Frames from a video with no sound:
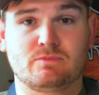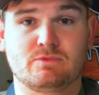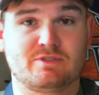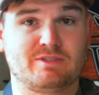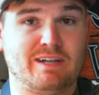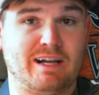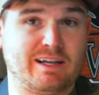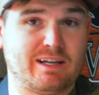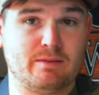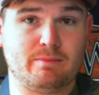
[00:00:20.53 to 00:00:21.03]

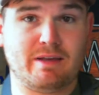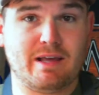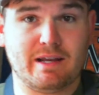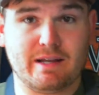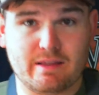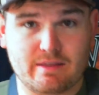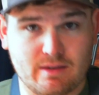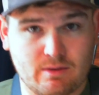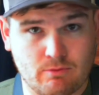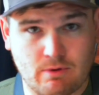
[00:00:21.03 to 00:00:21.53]
It's not gonna be
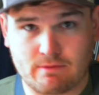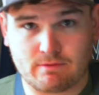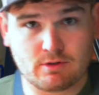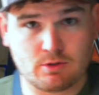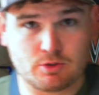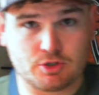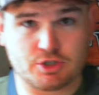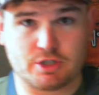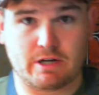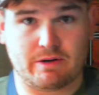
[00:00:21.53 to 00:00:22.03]
anything
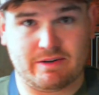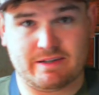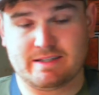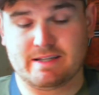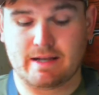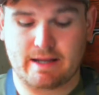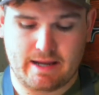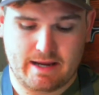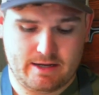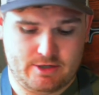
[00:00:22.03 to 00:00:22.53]
revolutionary
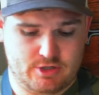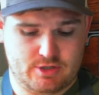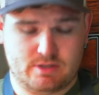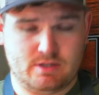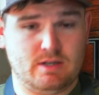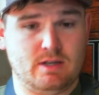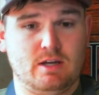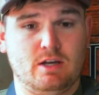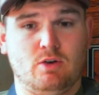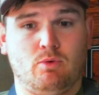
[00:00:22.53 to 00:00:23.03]
today. I
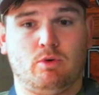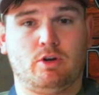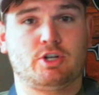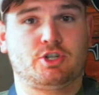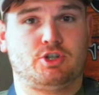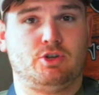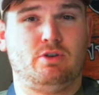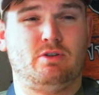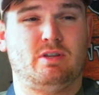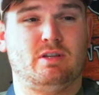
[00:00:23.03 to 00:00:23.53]
just wanna
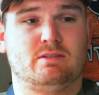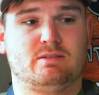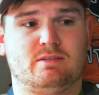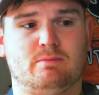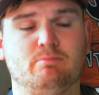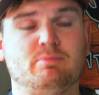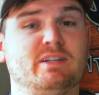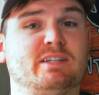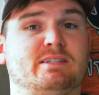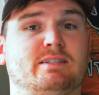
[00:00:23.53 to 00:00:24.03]
show you that
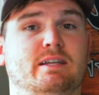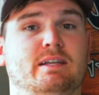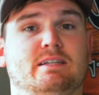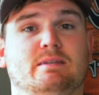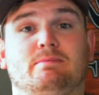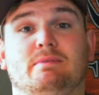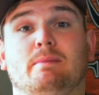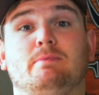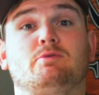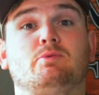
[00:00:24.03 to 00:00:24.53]
simplicity is
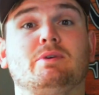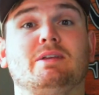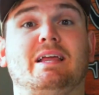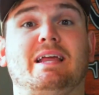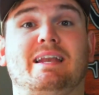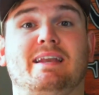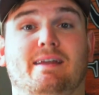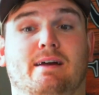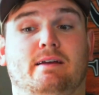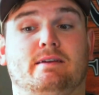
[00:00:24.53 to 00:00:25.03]
sometimes
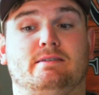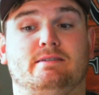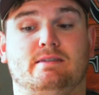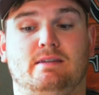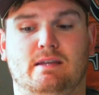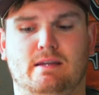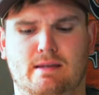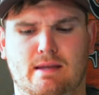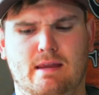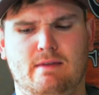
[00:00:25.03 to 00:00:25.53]
really nice,
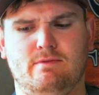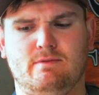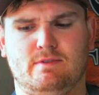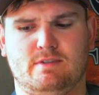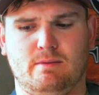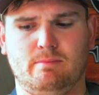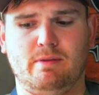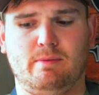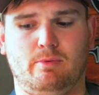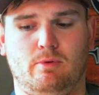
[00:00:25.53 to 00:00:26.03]
and even
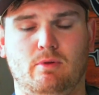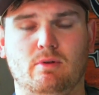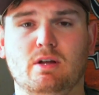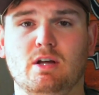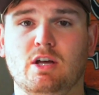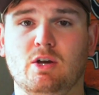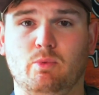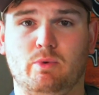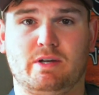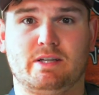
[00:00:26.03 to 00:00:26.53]
some people
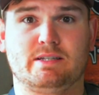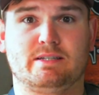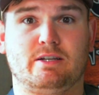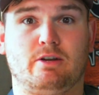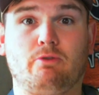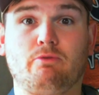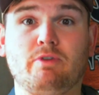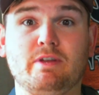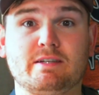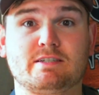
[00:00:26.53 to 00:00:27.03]
would
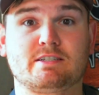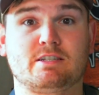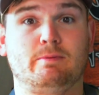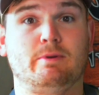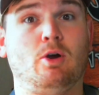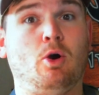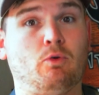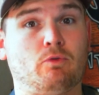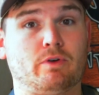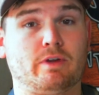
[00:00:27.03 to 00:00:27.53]
consider this to be
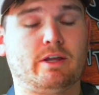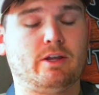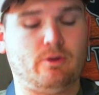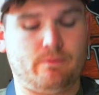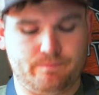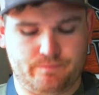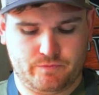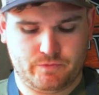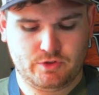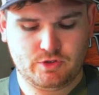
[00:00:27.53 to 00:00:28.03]
overkill.
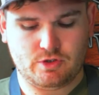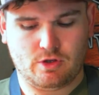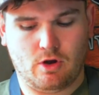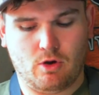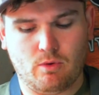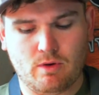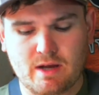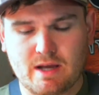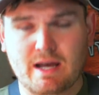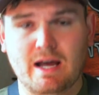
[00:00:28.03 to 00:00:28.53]

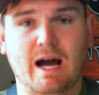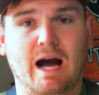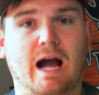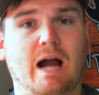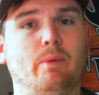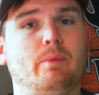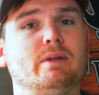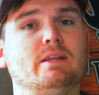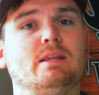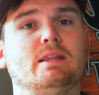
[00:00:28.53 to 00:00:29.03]
So I
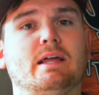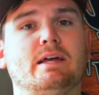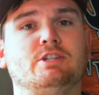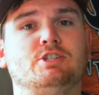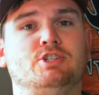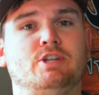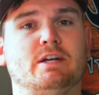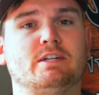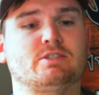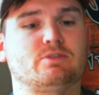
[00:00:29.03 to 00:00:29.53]
really like
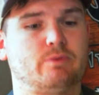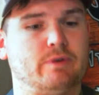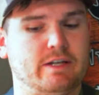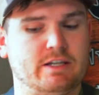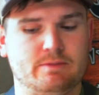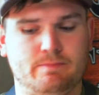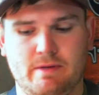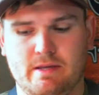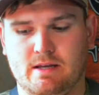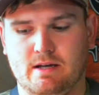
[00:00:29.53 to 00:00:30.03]
chest
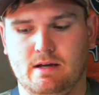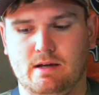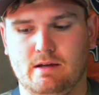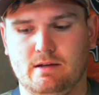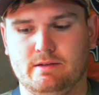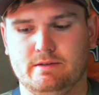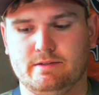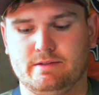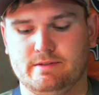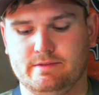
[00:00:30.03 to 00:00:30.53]
rigs
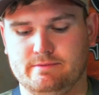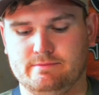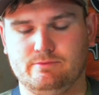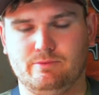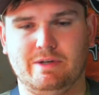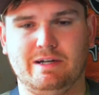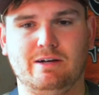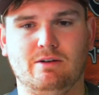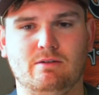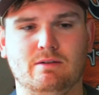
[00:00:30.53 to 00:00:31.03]
because,
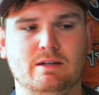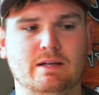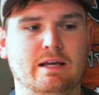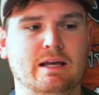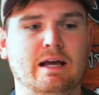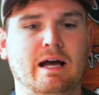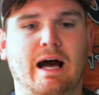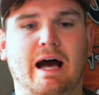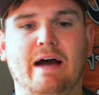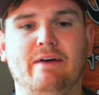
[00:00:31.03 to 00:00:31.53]
well,
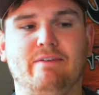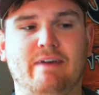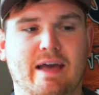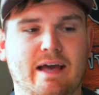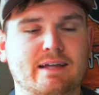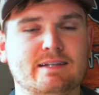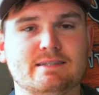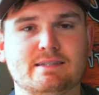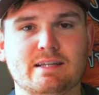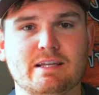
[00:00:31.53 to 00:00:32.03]
I've
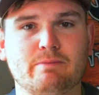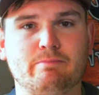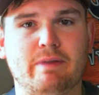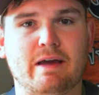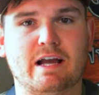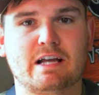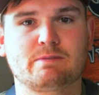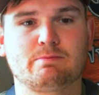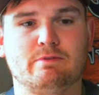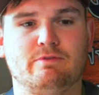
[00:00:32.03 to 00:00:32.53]
had sling
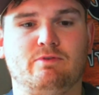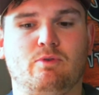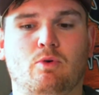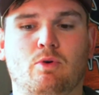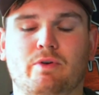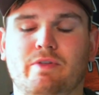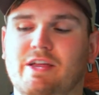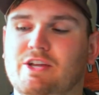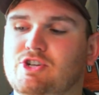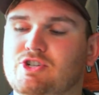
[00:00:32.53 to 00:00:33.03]
packs
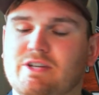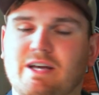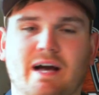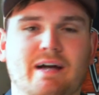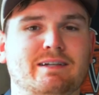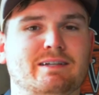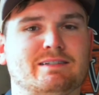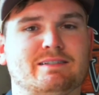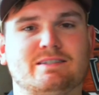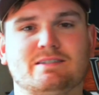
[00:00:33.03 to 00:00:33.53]
before. They just
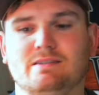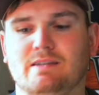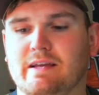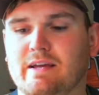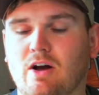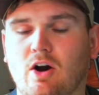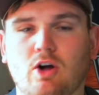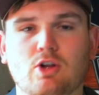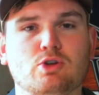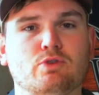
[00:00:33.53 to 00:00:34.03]
kind of
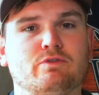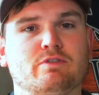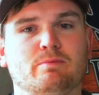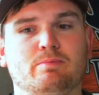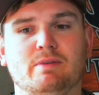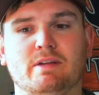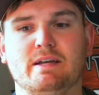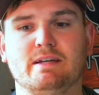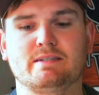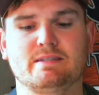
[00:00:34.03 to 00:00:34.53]
sling all over the
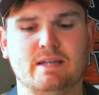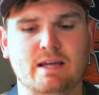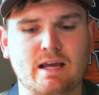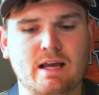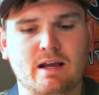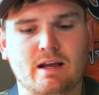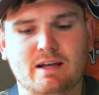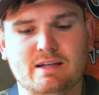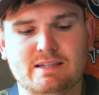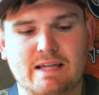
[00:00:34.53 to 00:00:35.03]
place
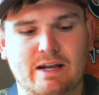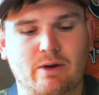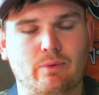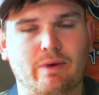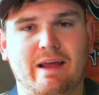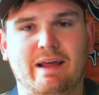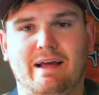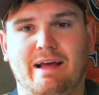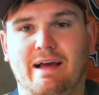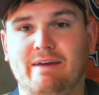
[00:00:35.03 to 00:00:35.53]
because
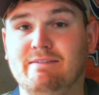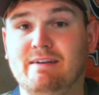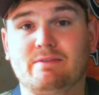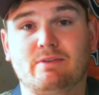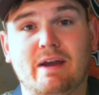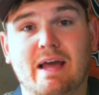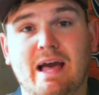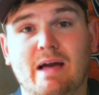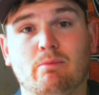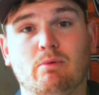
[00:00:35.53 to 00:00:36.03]
I've
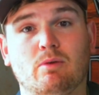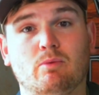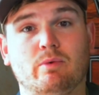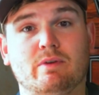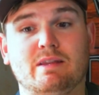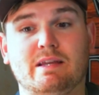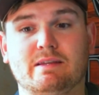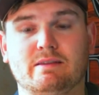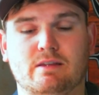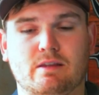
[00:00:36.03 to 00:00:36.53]
never had one
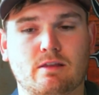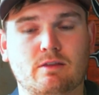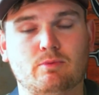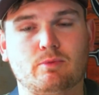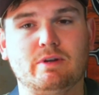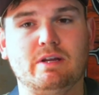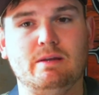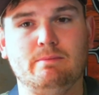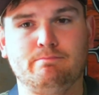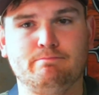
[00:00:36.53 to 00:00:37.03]
with like the
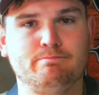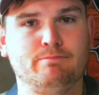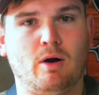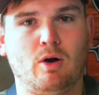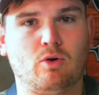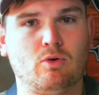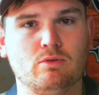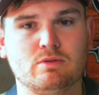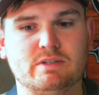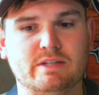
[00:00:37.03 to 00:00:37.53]
three
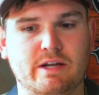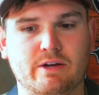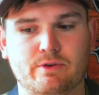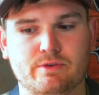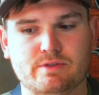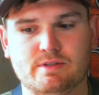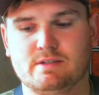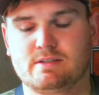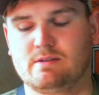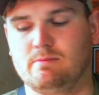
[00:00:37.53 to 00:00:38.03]
buckle tier
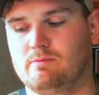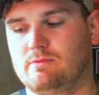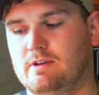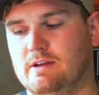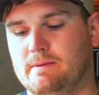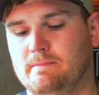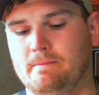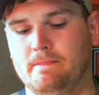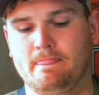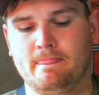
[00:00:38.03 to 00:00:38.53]
system
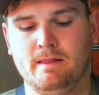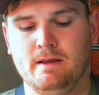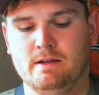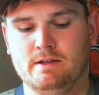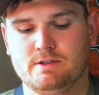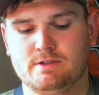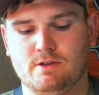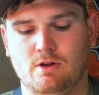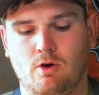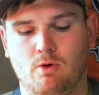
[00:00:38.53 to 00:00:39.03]
thing.
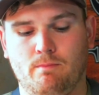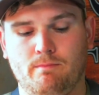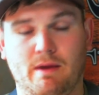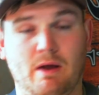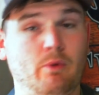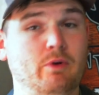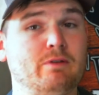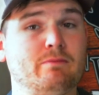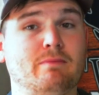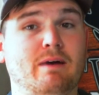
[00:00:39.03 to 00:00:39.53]
So
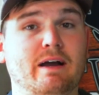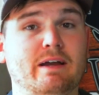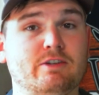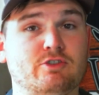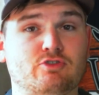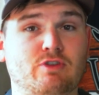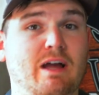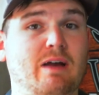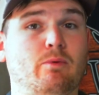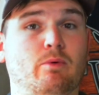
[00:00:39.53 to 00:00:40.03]
I wouldn't mind
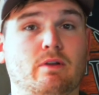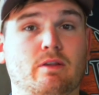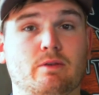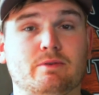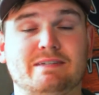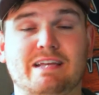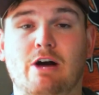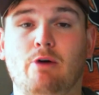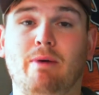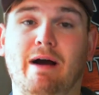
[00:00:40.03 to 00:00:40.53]
trying one of
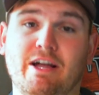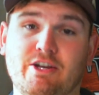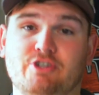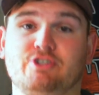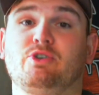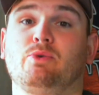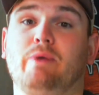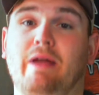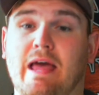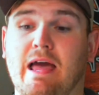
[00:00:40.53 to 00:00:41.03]
those out. I
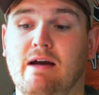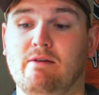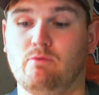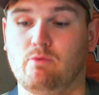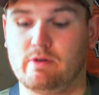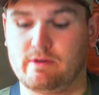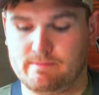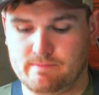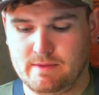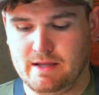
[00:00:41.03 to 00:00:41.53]
just don't have
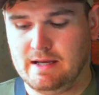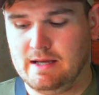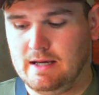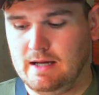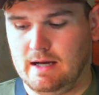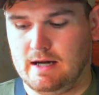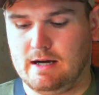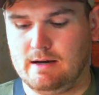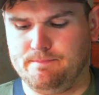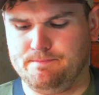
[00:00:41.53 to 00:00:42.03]

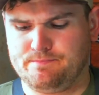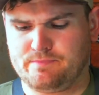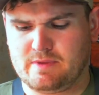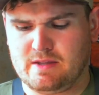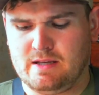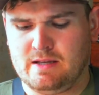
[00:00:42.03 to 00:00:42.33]
one.